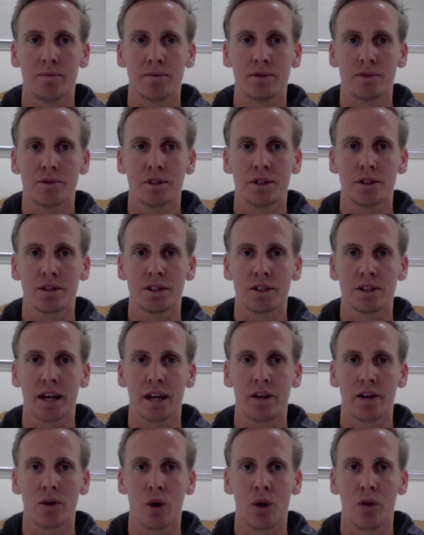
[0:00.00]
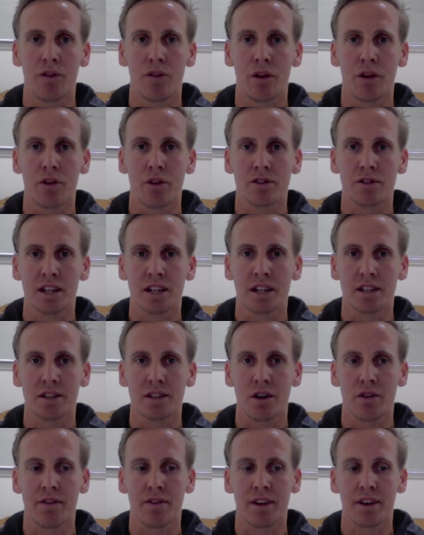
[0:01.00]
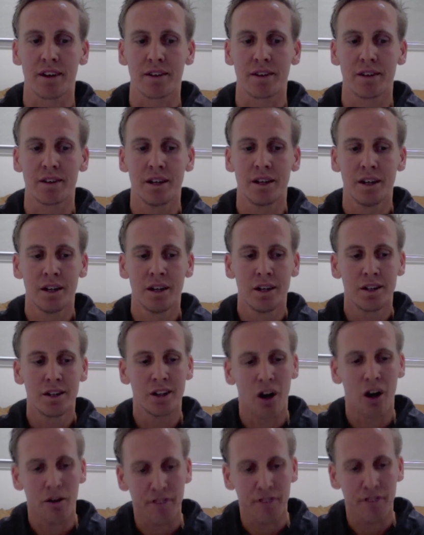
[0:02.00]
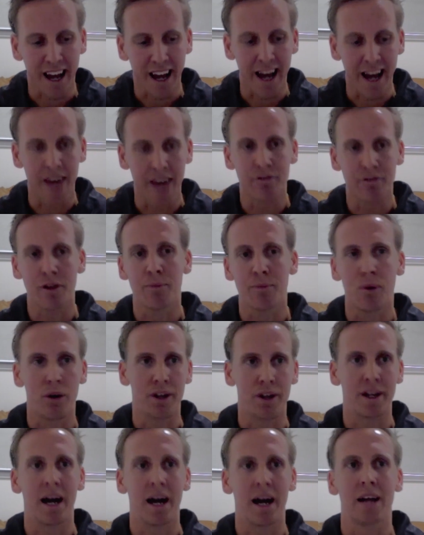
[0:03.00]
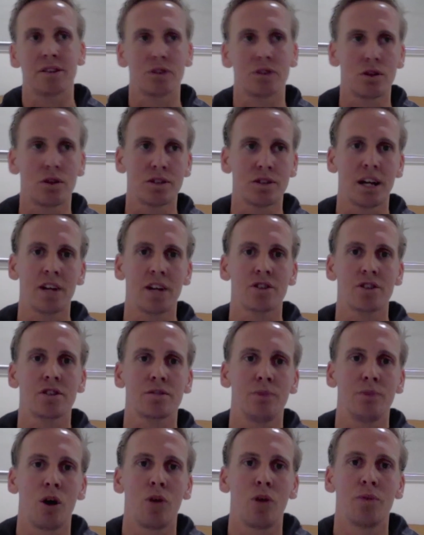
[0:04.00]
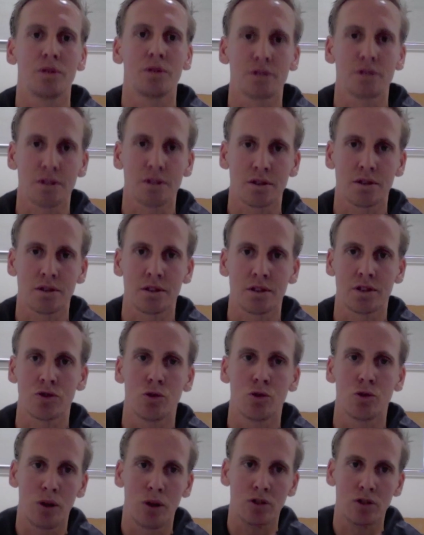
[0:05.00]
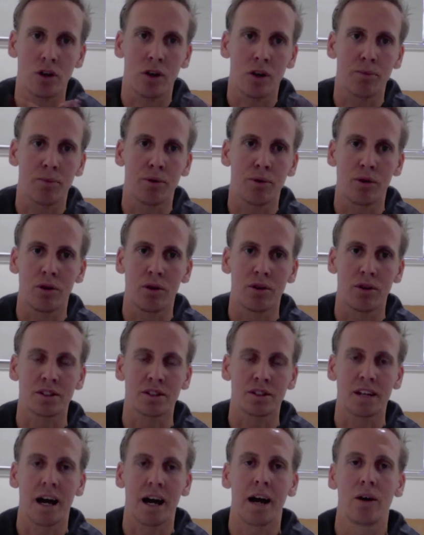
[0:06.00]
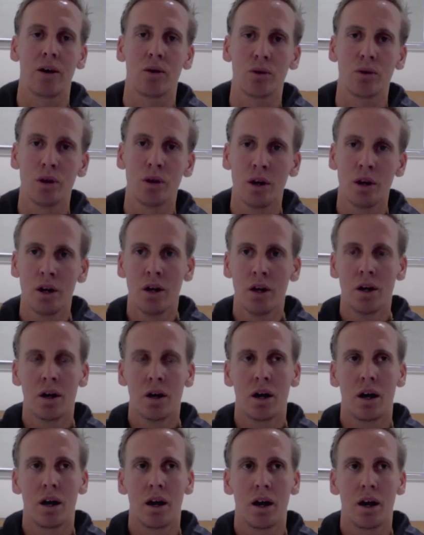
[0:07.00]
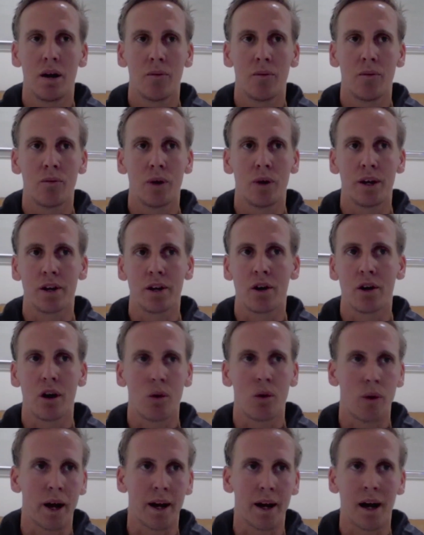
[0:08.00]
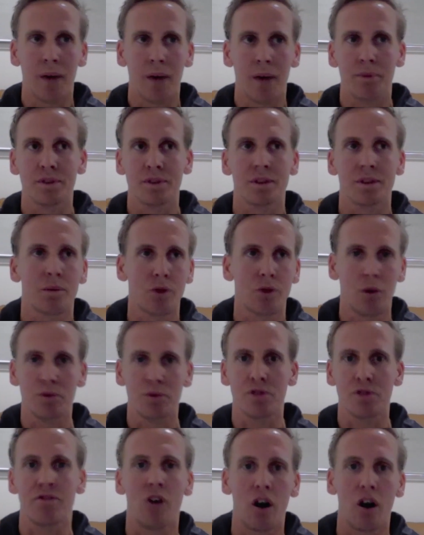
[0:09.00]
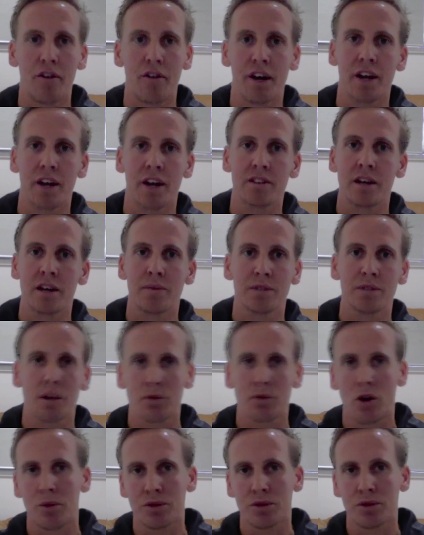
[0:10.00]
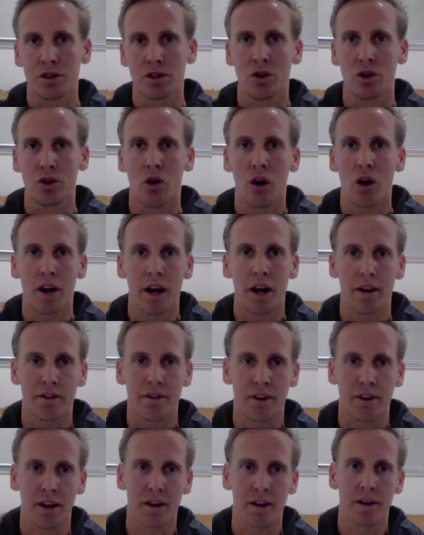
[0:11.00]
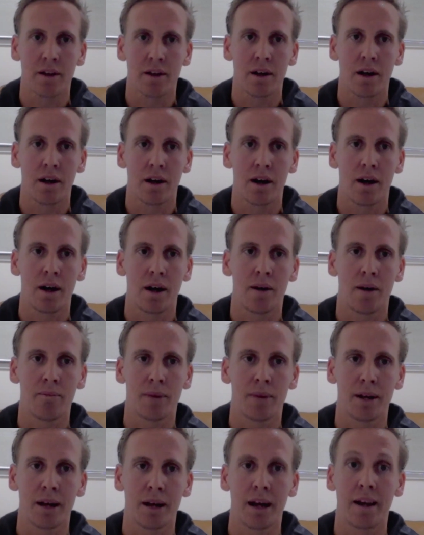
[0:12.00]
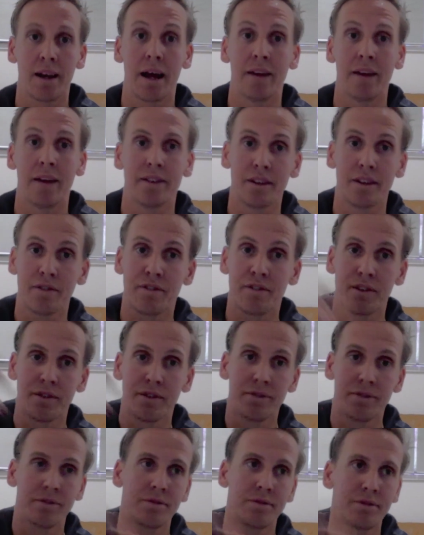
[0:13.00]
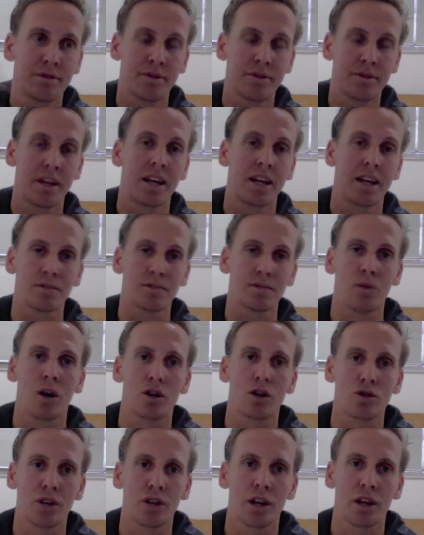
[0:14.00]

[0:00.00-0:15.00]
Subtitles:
to get you over those things. And I think, you know, I think everybody has those anxious moments. It's almost like put it on a scale. Where you kind of wake up and sometimes you're 5 out of 10, sometimes you're 9 out of 10. But different things might trigger